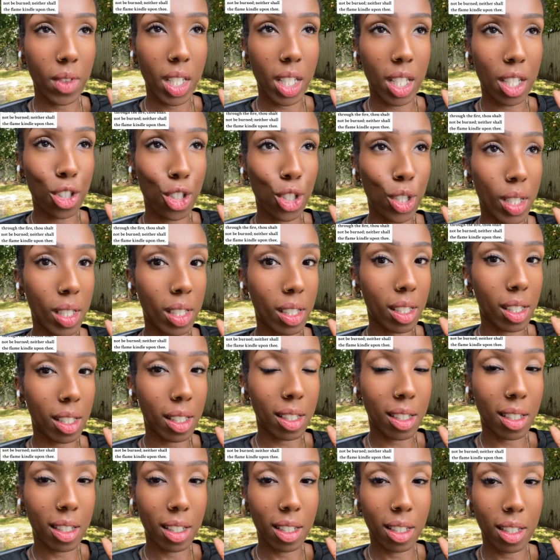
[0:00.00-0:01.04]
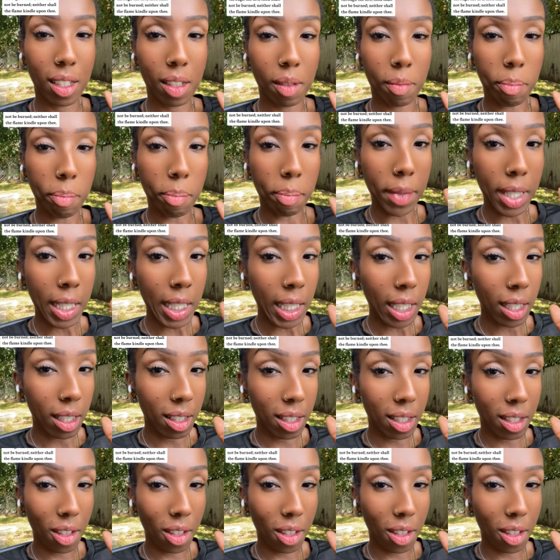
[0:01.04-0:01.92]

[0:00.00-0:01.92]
It's just me,